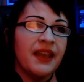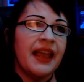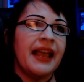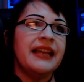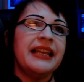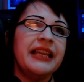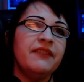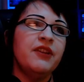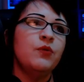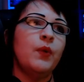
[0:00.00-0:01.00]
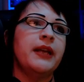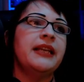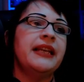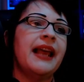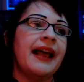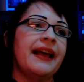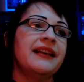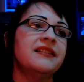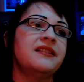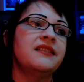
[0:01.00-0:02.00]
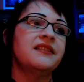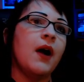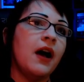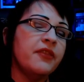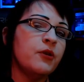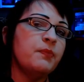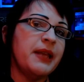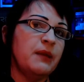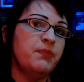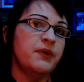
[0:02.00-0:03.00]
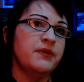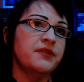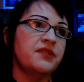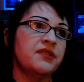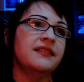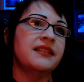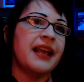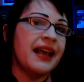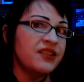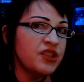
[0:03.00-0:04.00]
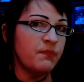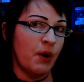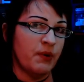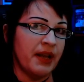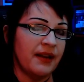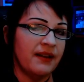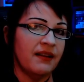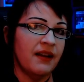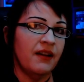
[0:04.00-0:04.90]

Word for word: And even when he has other people's testimony